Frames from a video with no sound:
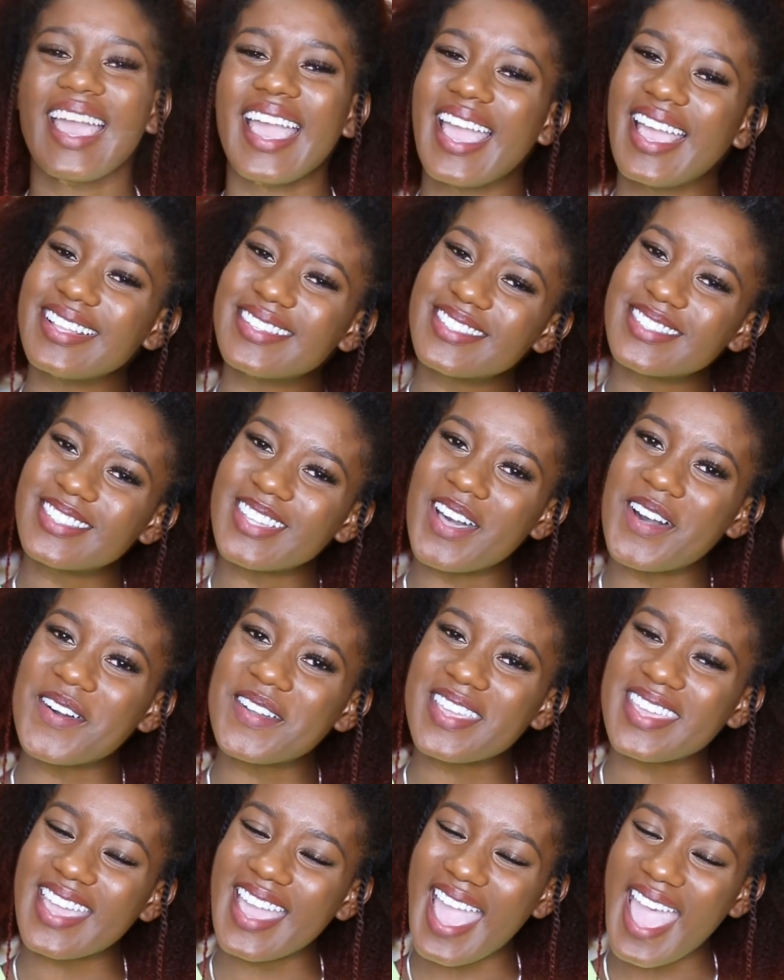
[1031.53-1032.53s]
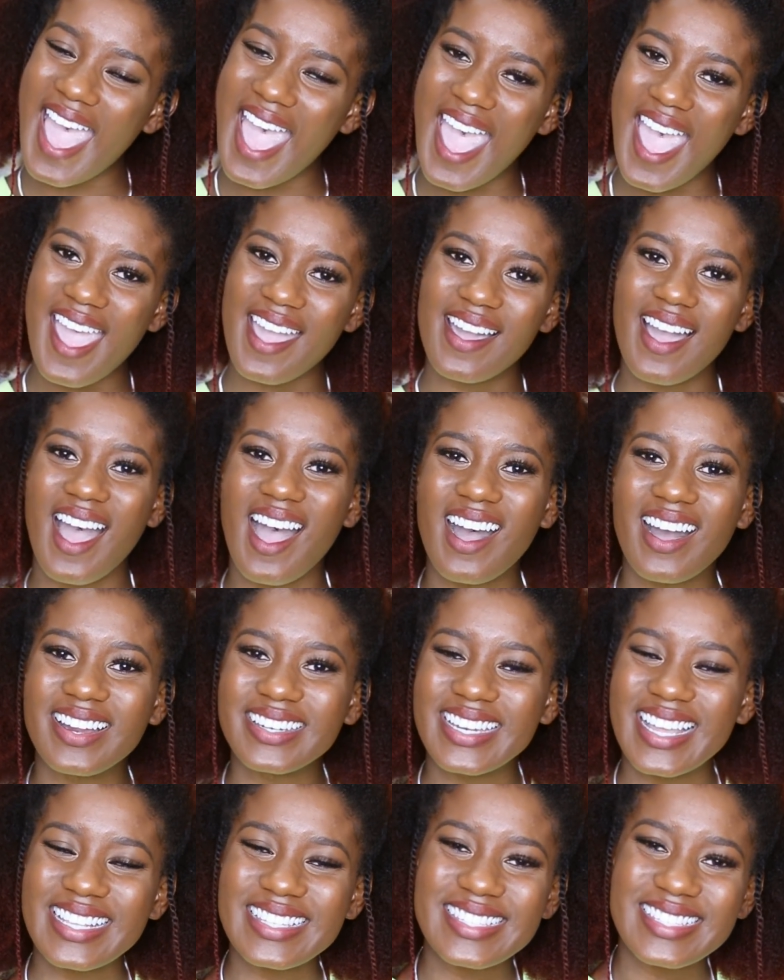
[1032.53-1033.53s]
it's okay,
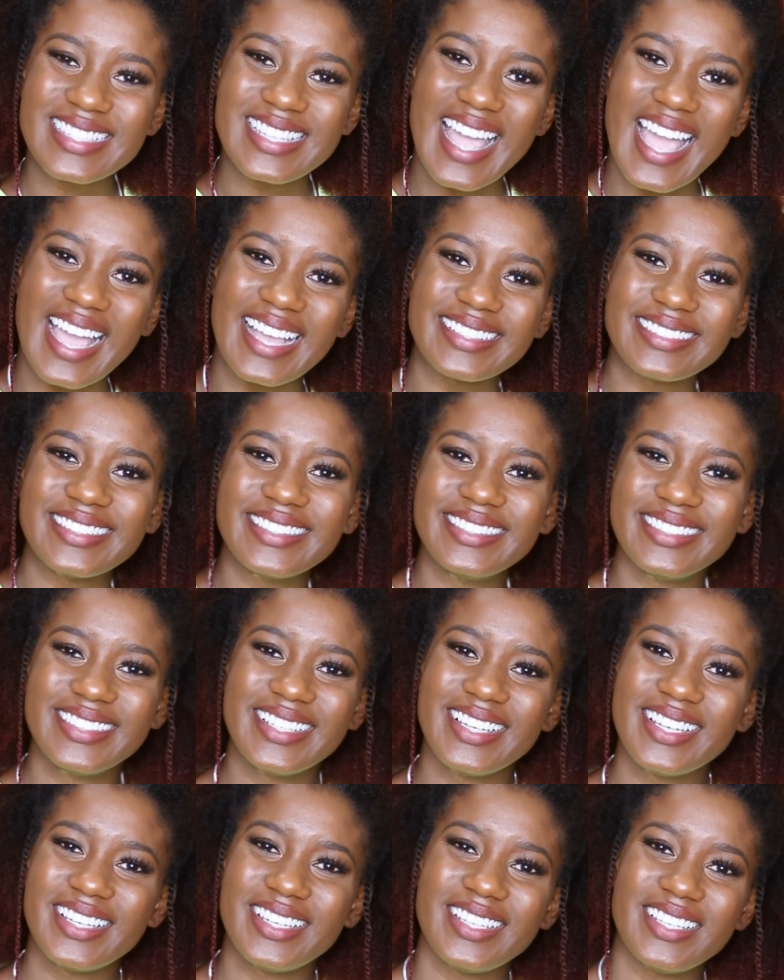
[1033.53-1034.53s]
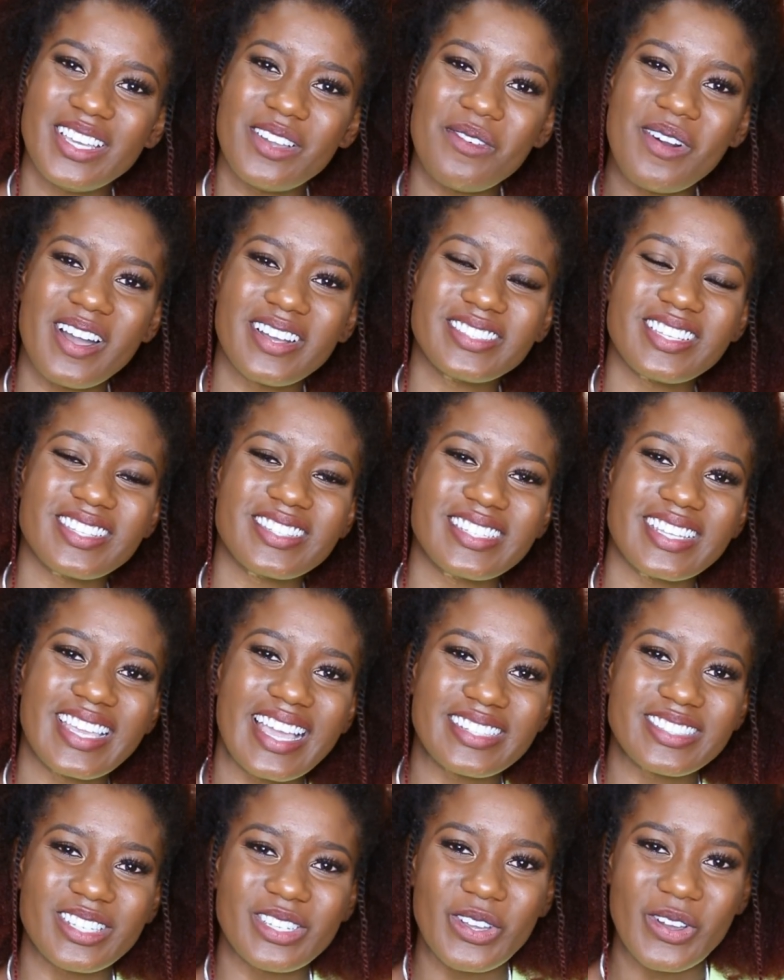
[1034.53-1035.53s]
I understand. You want us to
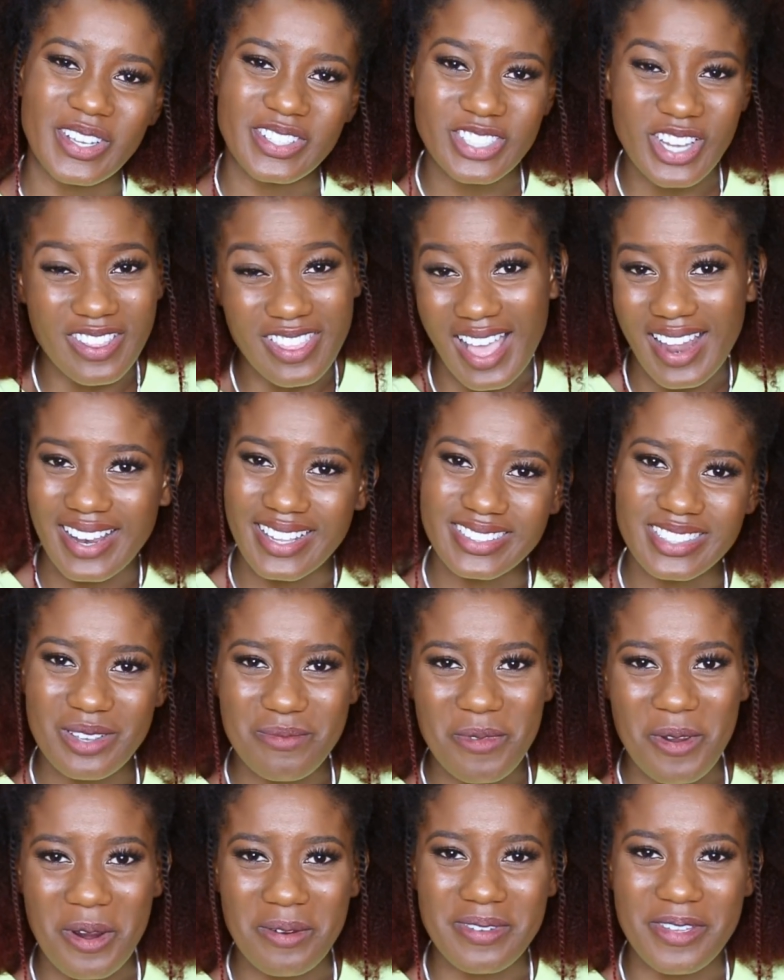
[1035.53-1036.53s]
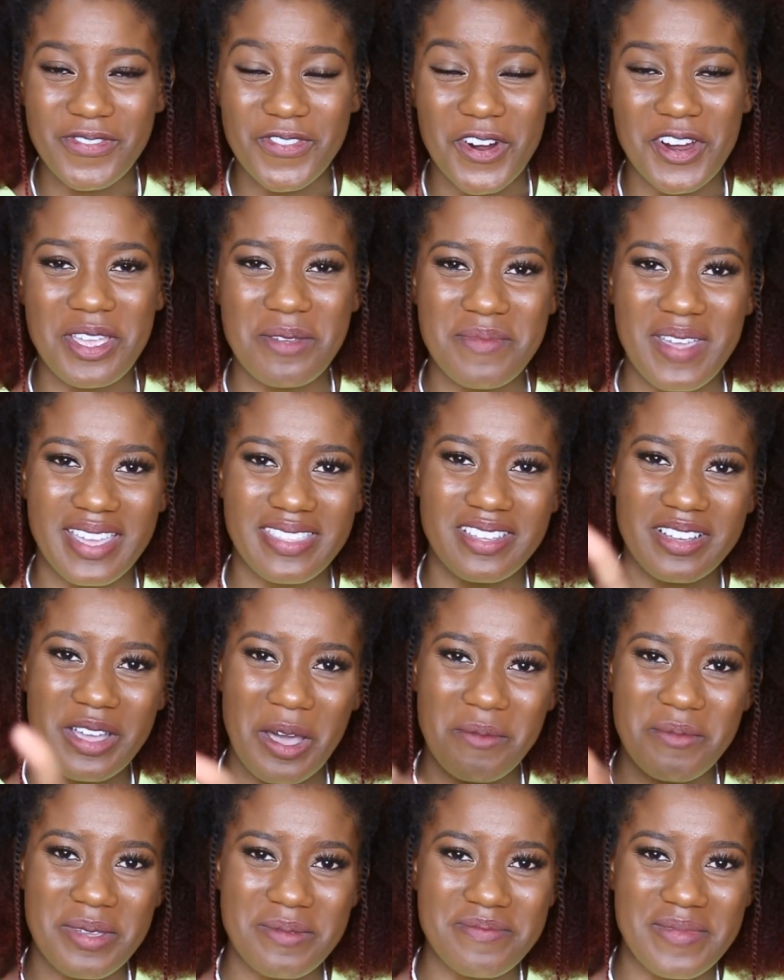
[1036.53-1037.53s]
get to know each other a little more before you make the
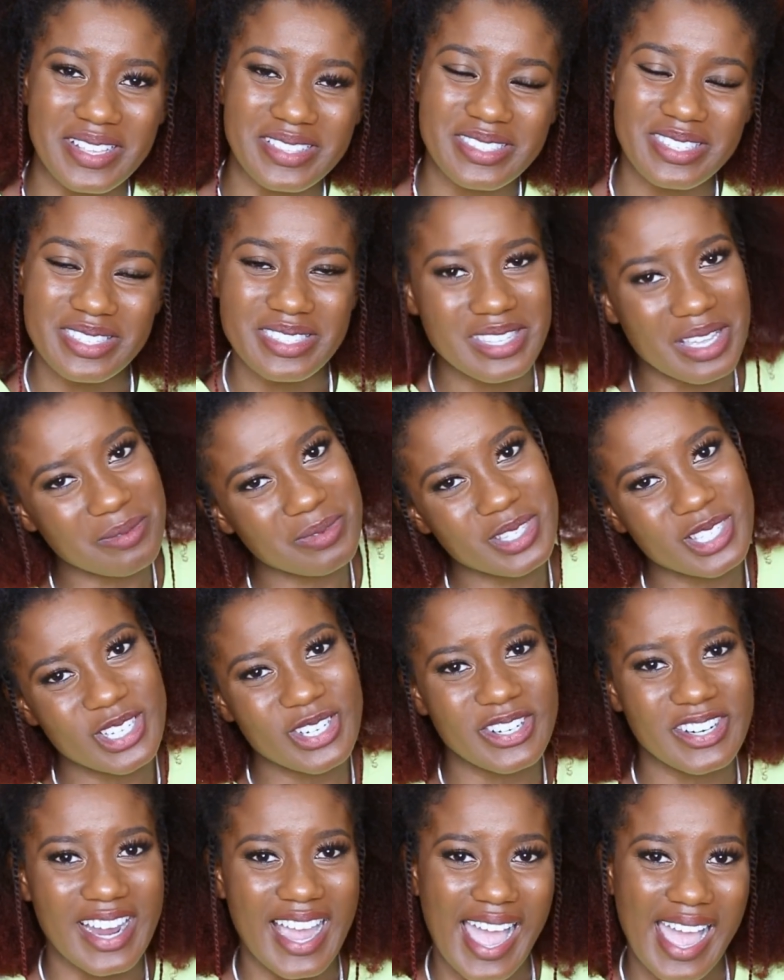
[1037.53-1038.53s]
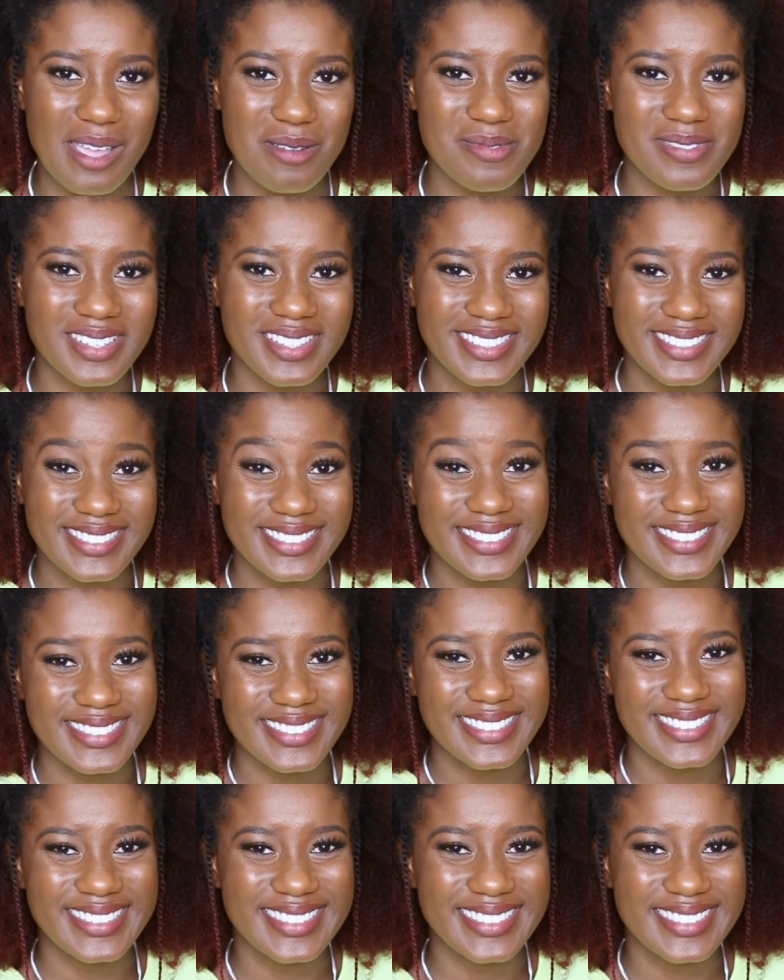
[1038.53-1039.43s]
commitment to subscribe. So